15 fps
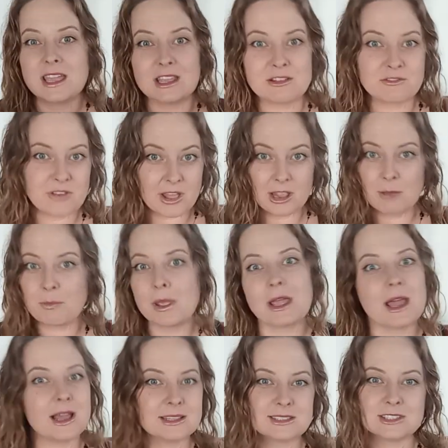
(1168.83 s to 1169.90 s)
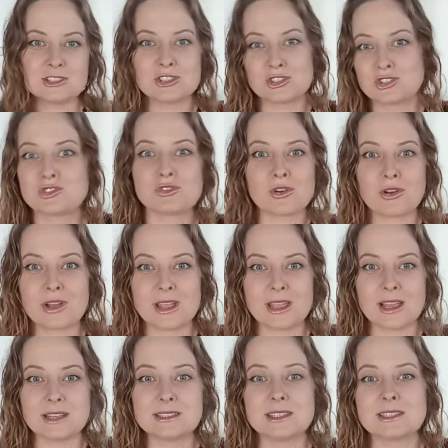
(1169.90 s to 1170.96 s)
enveloping us and
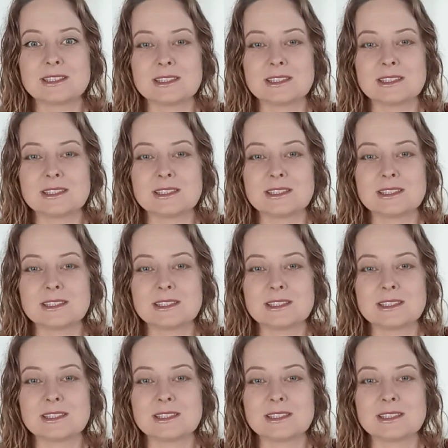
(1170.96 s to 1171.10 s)
destroying us.